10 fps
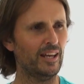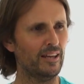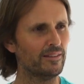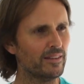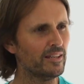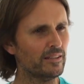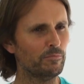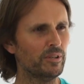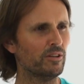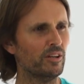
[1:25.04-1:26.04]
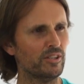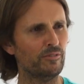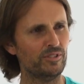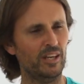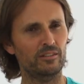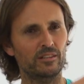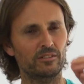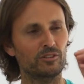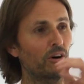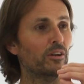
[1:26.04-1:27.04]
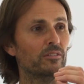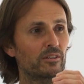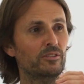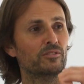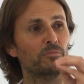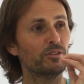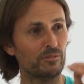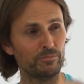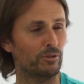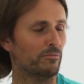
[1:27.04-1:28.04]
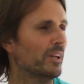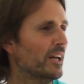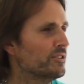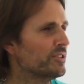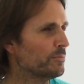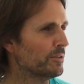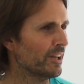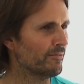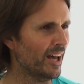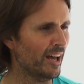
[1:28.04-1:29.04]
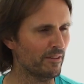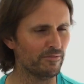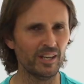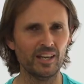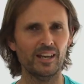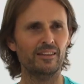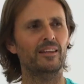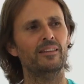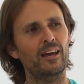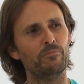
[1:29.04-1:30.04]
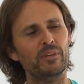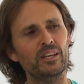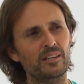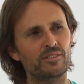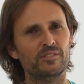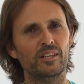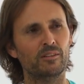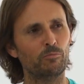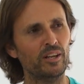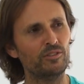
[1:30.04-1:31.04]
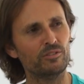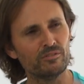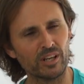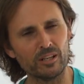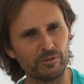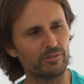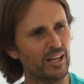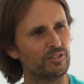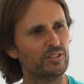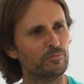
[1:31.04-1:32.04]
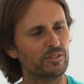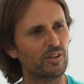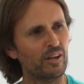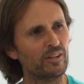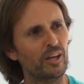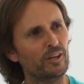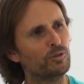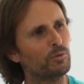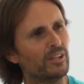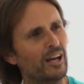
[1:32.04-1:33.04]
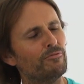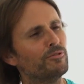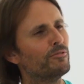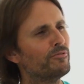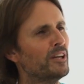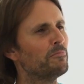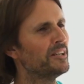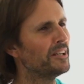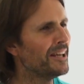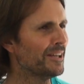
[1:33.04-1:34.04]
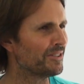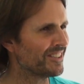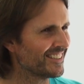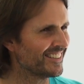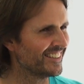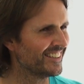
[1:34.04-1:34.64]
they think that because I've said God is the most important relationship you'll ever have, that that means that when you develop a relationship with God, you will love your family less.